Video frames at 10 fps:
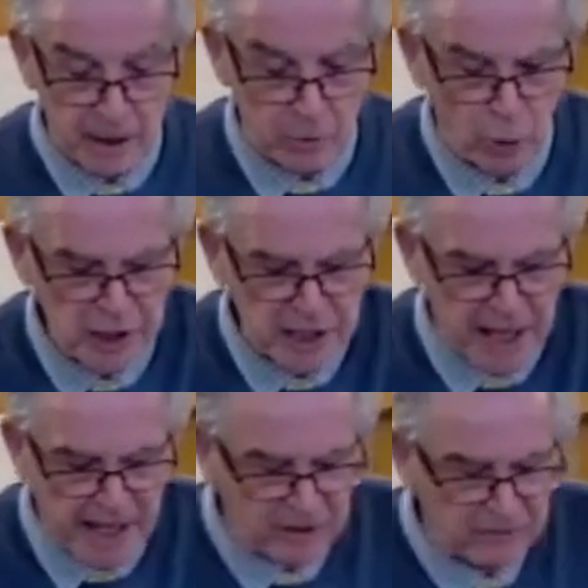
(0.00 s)
One
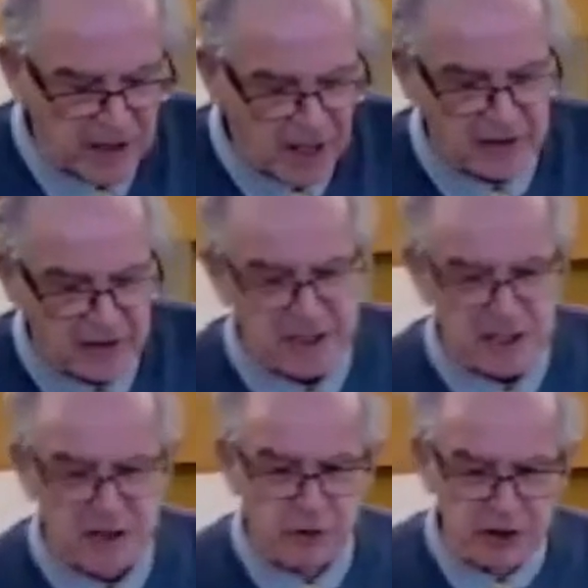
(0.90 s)
day, the father thinks
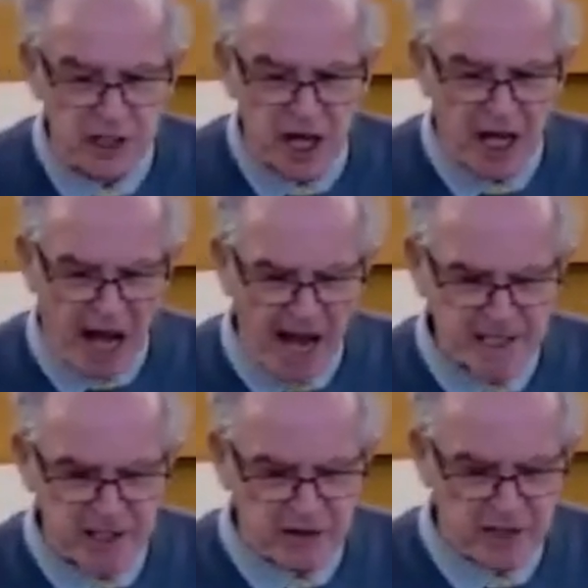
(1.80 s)
he's going to die.
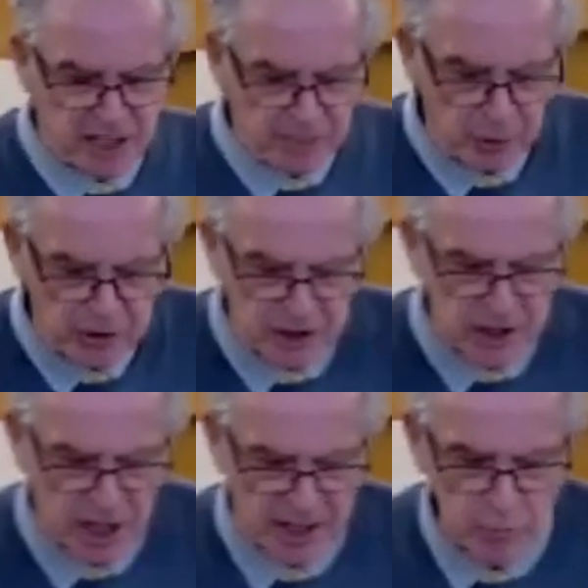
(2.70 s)
Isaac thinks I'm going to
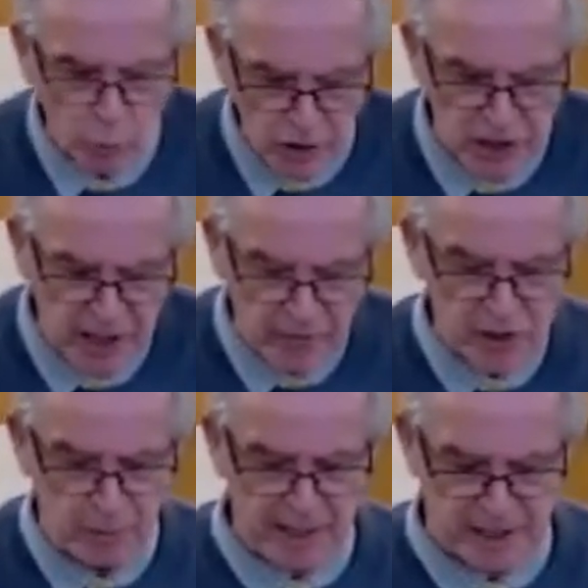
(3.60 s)
die, and he wants to give
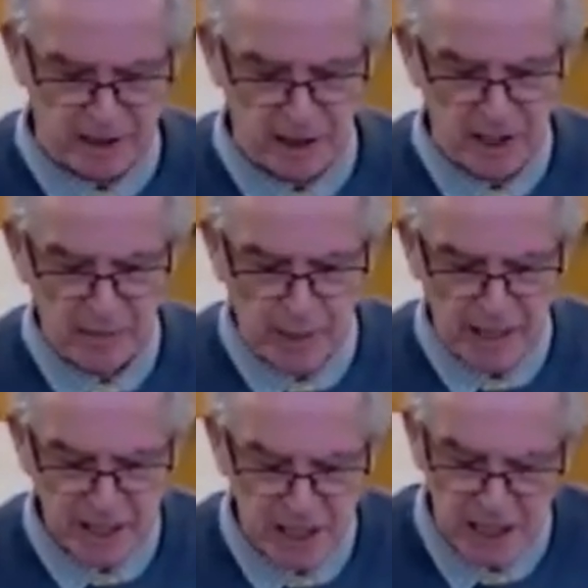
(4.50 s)
his best
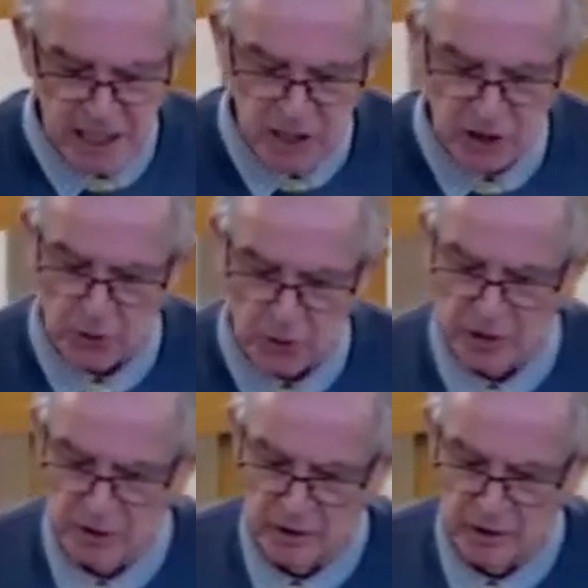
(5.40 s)
blessing to Esau.